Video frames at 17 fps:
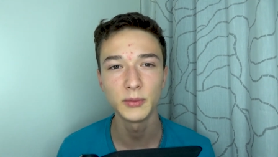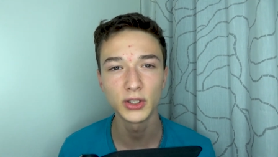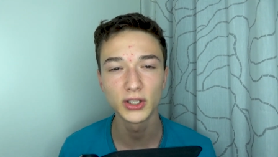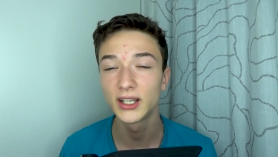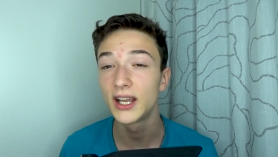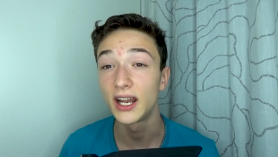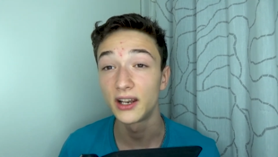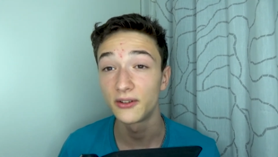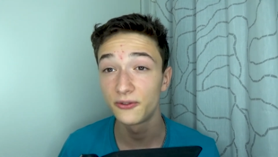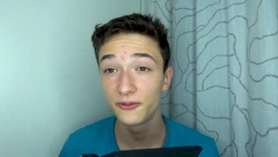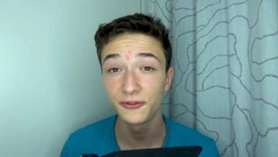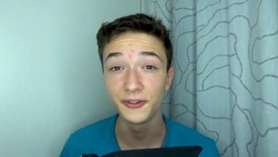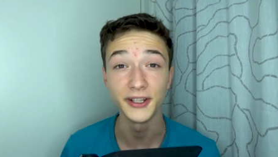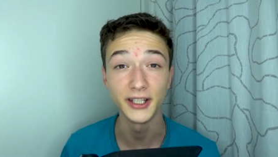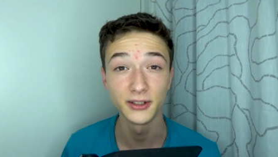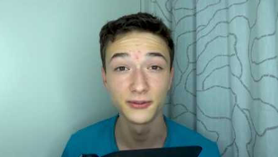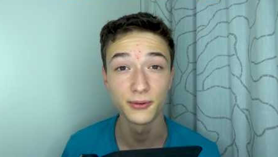you'll get a
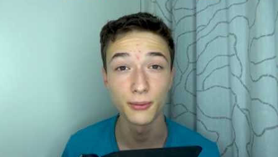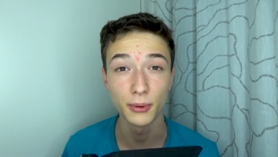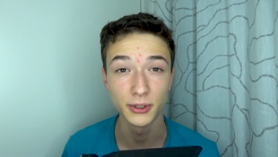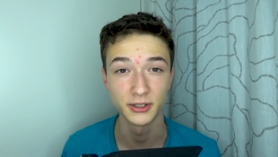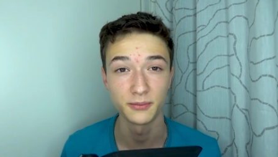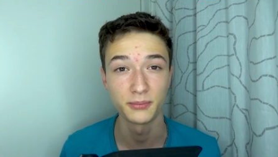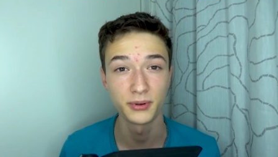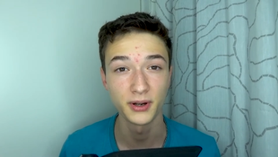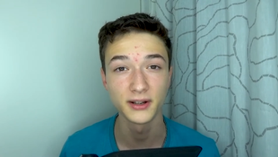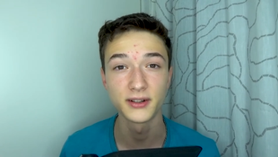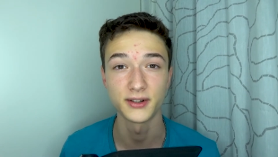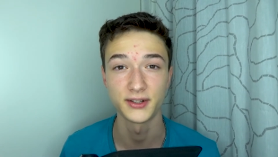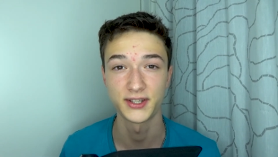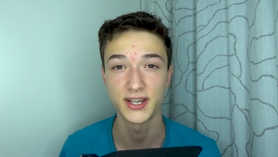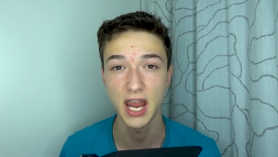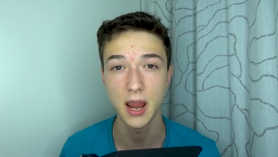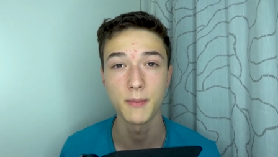feel for what your printer
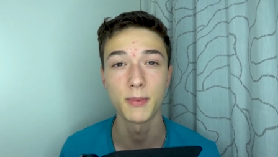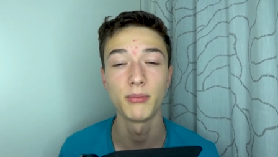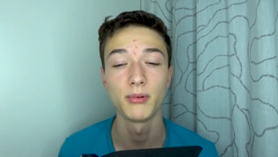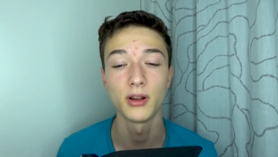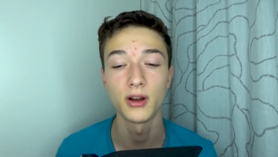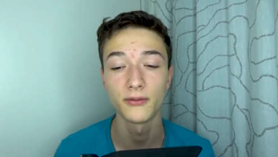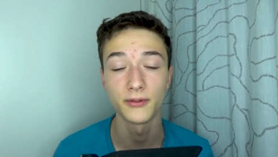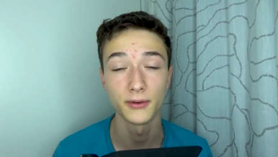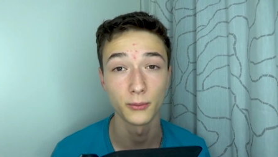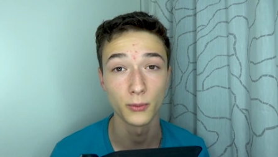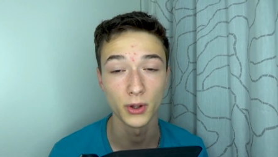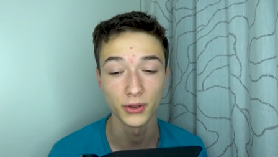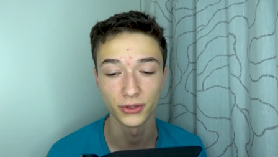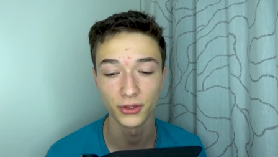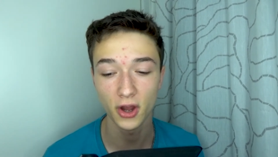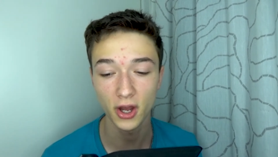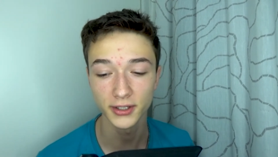is capable of and
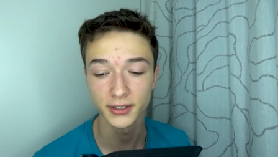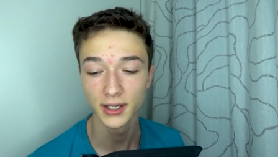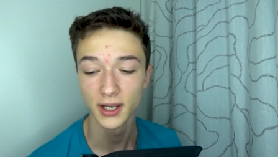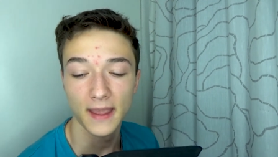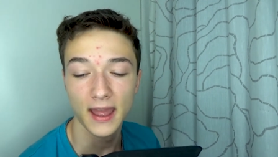what not.